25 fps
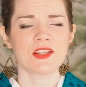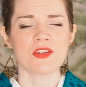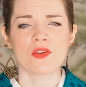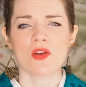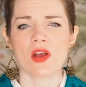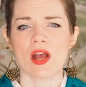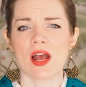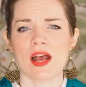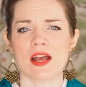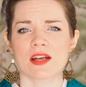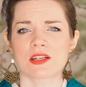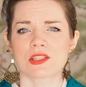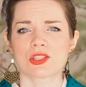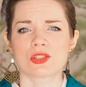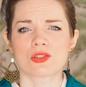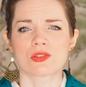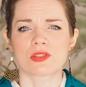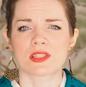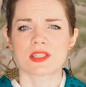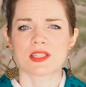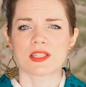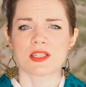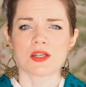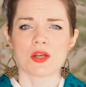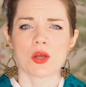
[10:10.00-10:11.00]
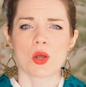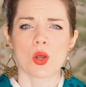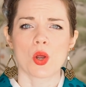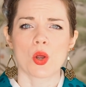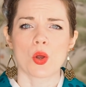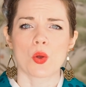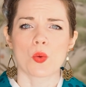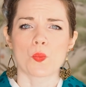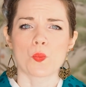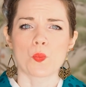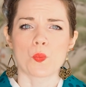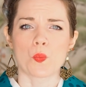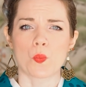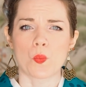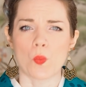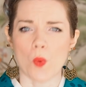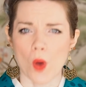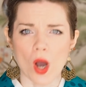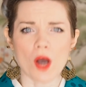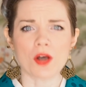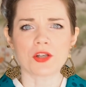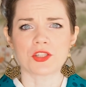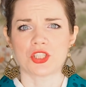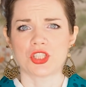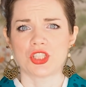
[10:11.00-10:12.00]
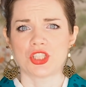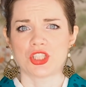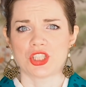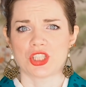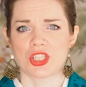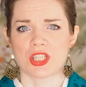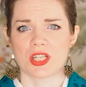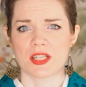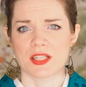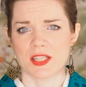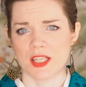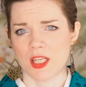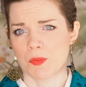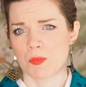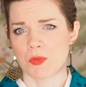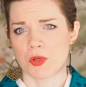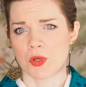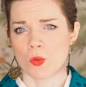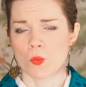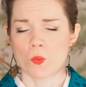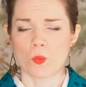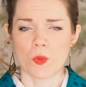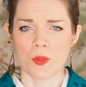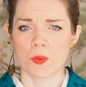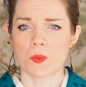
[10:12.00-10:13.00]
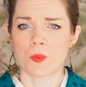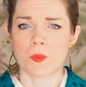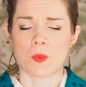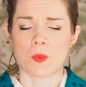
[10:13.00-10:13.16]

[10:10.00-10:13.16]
you actually wash a kimono with